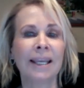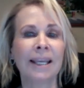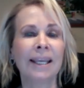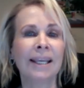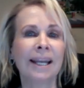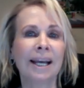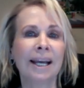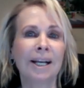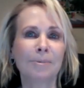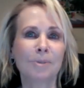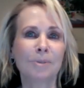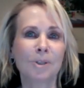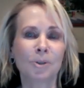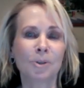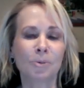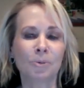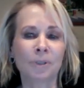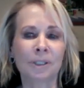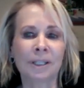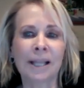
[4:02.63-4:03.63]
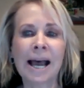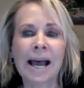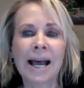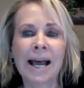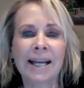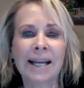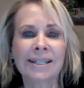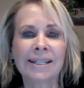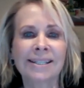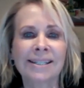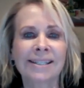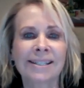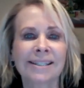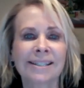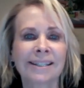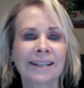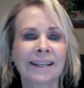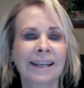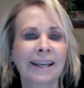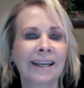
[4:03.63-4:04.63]
It helps you
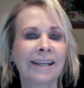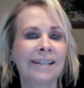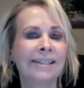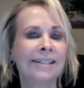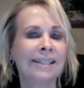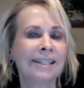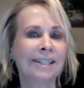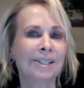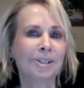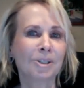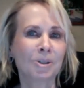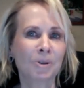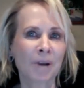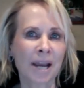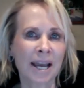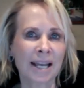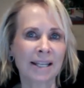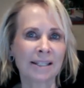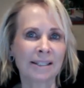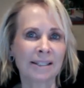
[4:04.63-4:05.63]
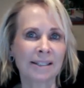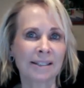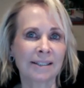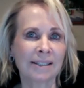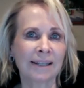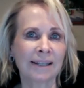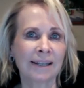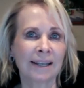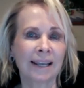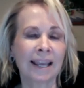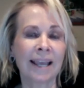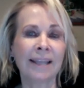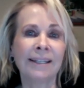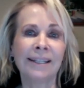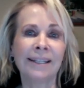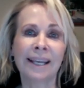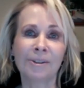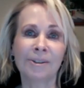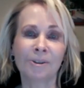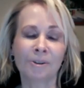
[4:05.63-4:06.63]
relax, de-stress,
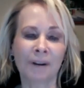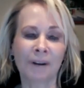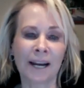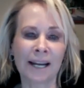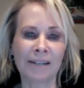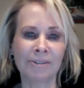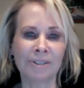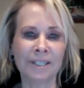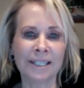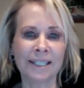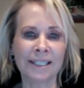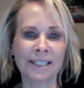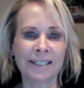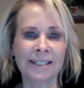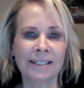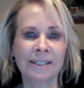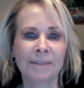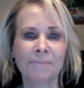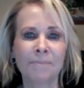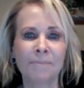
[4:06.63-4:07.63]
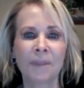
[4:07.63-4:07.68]
and get grounded.